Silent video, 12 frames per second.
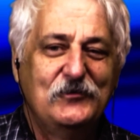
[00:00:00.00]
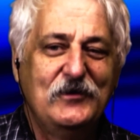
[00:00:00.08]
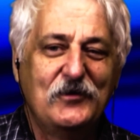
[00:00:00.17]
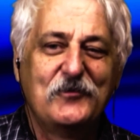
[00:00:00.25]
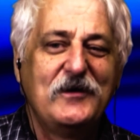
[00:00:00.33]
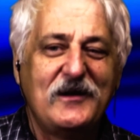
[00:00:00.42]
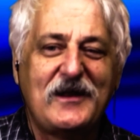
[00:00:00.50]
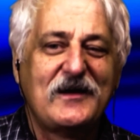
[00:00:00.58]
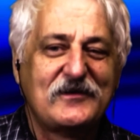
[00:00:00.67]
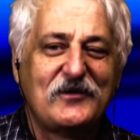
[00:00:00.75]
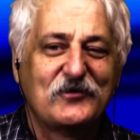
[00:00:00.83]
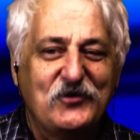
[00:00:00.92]

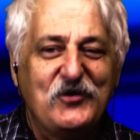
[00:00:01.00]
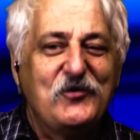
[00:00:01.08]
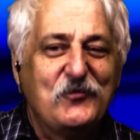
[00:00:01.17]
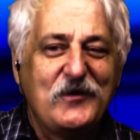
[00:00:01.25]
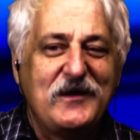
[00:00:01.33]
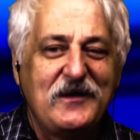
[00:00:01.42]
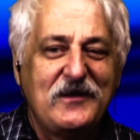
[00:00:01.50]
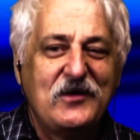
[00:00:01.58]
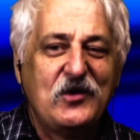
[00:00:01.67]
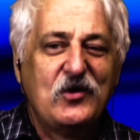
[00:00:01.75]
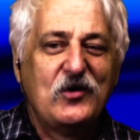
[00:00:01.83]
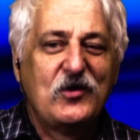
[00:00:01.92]
realize how good we
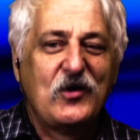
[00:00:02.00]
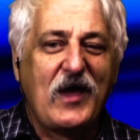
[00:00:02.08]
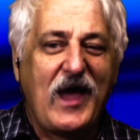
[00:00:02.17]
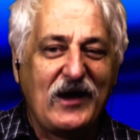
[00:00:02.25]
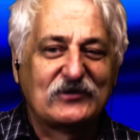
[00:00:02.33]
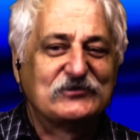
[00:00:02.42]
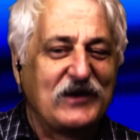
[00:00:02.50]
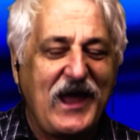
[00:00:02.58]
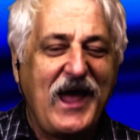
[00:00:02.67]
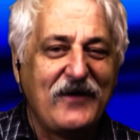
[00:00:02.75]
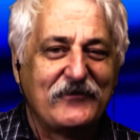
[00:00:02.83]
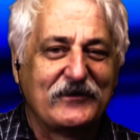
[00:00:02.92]
actually
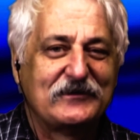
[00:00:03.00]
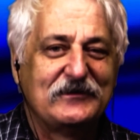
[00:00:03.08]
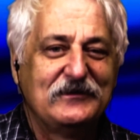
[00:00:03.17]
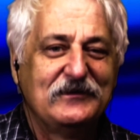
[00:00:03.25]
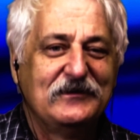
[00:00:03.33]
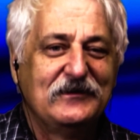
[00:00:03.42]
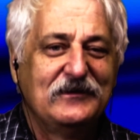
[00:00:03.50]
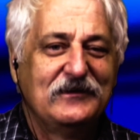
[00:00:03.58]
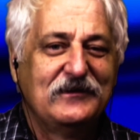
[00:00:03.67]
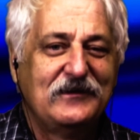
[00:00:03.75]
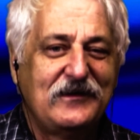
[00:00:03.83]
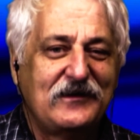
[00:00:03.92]
have it,
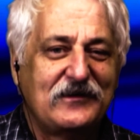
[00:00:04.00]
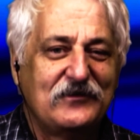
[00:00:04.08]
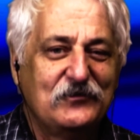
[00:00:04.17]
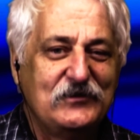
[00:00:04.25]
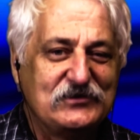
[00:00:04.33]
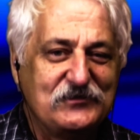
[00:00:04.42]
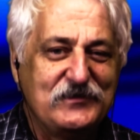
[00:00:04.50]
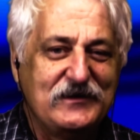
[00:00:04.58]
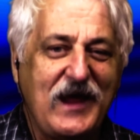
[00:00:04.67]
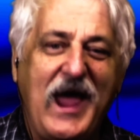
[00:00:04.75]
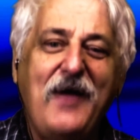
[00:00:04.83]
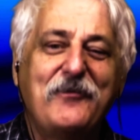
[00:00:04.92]
and we should
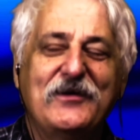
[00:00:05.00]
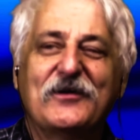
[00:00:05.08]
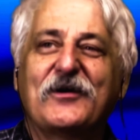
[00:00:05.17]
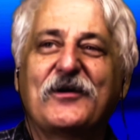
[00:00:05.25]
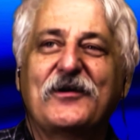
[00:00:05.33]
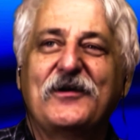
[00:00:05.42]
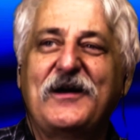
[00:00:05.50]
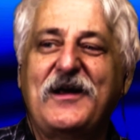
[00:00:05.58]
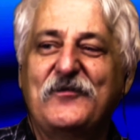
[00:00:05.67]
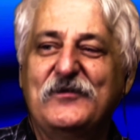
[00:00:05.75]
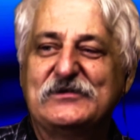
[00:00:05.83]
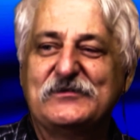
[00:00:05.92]
be happier
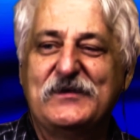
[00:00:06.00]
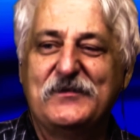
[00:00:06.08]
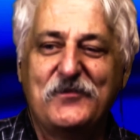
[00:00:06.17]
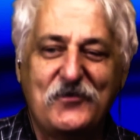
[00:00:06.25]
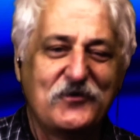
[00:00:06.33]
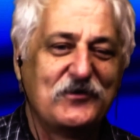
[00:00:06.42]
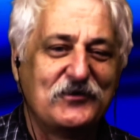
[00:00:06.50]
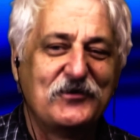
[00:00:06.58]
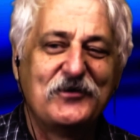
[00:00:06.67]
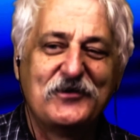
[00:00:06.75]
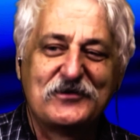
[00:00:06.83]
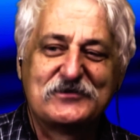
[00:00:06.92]
and we should be more
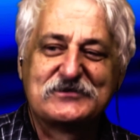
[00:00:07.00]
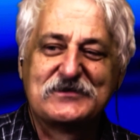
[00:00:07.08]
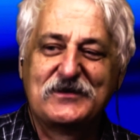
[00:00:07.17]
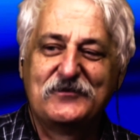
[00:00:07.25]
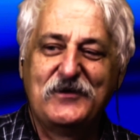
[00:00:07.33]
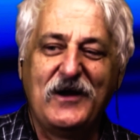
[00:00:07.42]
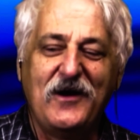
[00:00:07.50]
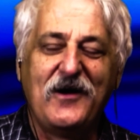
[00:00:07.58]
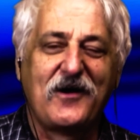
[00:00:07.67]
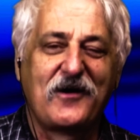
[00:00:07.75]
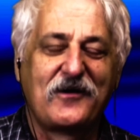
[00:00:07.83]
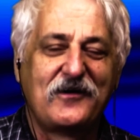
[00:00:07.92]
encouraged than we
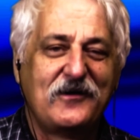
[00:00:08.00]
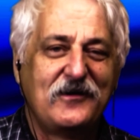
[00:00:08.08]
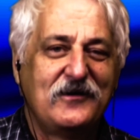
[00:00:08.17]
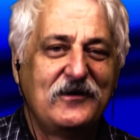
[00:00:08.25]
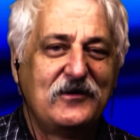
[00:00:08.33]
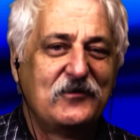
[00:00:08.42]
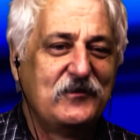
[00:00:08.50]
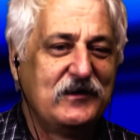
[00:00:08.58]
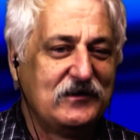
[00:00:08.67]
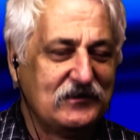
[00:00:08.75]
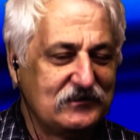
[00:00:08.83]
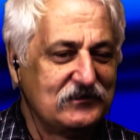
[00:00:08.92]
are,
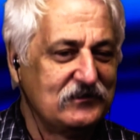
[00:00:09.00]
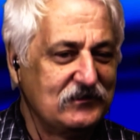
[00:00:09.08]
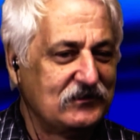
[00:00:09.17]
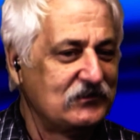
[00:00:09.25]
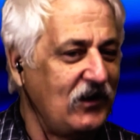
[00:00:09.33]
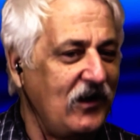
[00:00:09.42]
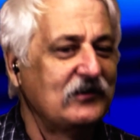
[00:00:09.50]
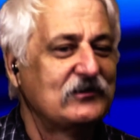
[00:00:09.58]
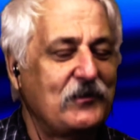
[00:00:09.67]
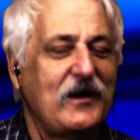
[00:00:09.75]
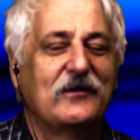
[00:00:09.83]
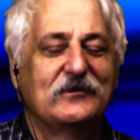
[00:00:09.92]
because this
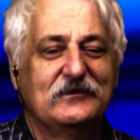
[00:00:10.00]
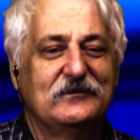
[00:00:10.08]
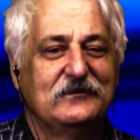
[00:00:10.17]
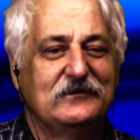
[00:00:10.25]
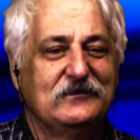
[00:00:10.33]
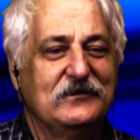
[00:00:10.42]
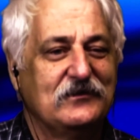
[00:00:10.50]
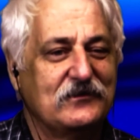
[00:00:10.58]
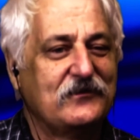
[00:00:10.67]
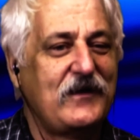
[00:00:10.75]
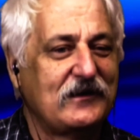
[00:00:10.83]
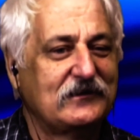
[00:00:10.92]
talks about
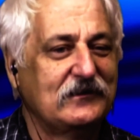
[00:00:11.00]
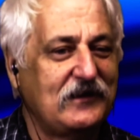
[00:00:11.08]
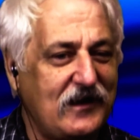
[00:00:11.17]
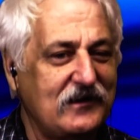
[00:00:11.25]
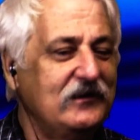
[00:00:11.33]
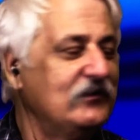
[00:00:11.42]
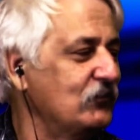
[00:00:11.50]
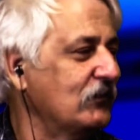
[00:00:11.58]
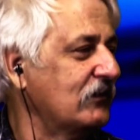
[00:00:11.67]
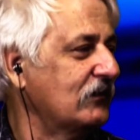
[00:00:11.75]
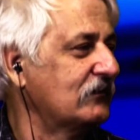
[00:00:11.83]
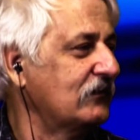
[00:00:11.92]
the fact that God is
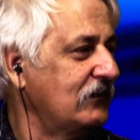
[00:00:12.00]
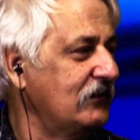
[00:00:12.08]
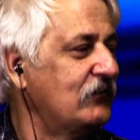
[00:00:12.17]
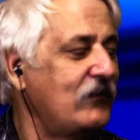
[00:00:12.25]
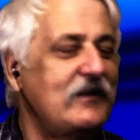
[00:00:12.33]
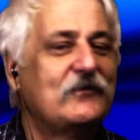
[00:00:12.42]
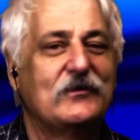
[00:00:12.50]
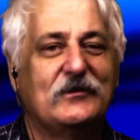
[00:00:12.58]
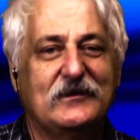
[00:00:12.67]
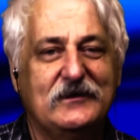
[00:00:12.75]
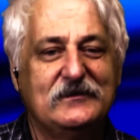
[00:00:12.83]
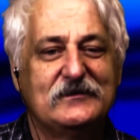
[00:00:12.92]
with us and he's
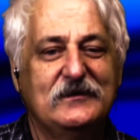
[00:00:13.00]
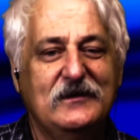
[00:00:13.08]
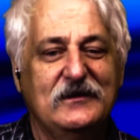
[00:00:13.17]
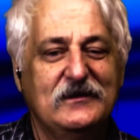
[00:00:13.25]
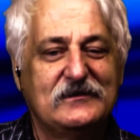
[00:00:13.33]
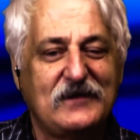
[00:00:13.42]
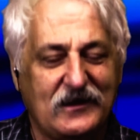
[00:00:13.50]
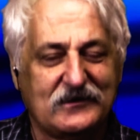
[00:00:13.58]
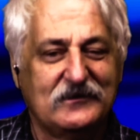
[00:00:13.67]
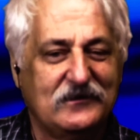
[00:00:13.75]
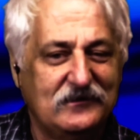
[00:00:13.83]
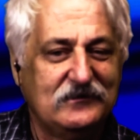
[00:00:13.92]
faithful and he's
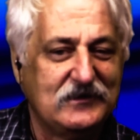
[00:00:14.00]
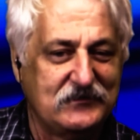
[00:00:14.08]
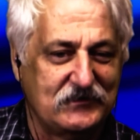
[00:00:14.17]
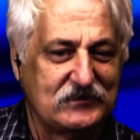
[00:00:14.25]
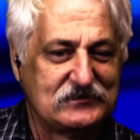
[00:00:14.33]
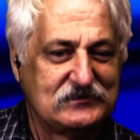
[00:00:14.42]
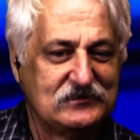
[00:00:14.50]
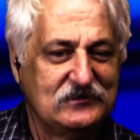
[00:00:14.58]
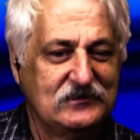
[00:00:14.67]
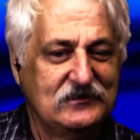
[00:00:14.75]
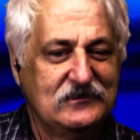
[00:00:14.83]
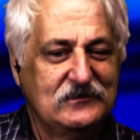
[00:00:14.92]
not gonna leave us.
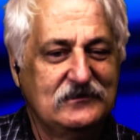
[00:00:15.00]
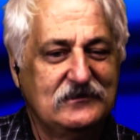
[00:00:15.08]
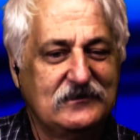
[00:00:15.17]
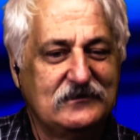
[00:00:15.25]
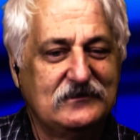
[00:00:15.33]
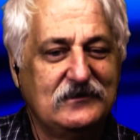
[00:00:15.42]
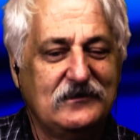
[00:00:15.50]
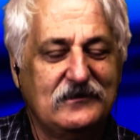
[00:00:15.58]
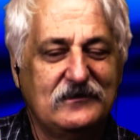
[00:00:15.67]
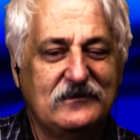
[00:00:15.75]
And